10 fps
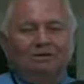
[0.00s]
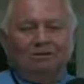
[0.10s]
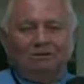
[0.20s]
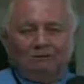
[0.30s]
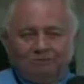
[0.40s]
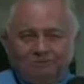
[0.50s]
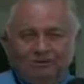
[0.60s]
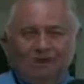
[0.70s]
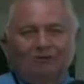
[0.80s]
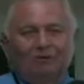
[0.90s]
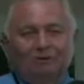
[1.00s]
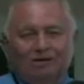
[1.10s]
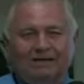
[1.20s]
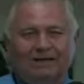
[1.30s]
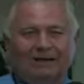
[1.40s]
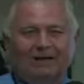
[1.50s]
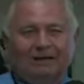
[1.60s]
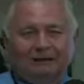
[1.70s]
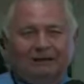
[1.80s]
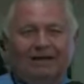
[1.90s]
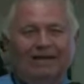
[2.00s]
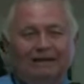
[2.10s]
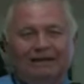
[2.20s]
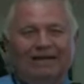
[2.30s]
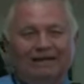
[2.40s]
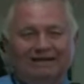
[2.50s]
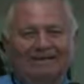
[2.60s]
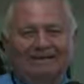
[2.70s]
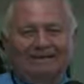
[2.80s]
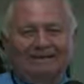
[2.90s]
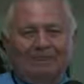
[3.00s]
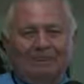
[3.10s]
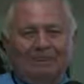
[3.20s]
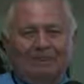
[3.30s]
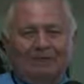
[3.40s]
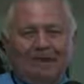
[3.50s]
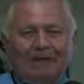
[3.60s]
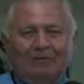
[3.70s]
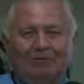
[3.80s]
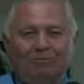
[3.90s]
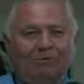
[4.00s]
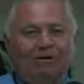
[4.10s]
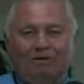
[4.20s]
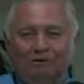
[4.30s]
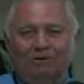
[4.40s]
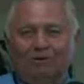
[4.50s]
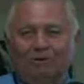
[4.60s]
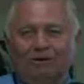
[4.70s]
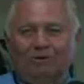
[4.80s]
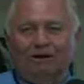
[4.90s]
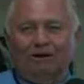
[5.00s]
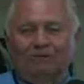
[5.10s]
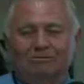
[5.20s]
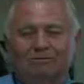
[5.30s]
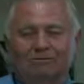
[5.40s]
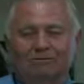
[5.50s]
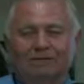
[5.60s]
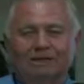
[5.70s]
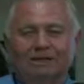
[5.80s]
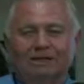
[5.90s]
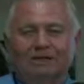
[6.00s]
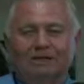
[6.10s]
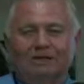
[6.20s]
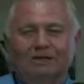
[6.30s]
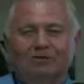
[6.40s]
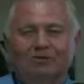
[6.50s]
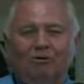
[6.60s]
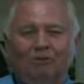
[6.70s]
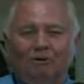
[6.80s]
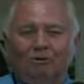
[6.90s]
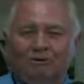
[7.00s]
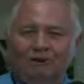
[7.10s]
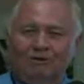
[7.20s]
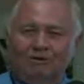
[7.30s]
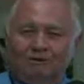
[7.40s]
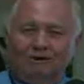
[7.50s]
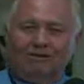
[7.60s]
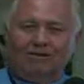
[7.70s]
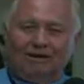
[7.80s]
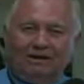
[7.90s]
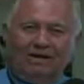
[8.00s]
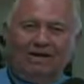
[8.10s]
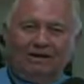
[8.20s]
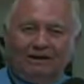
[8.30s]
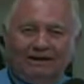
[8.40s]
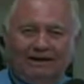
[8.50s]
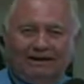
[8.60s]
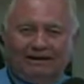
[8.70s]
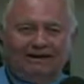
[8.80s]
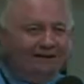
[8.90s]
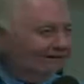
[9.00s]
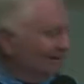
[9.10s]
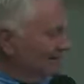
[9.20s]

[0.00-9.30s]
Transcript: you truly will become a light being, and you will appear to glow when you walk in the room. You will be one with the Godhead,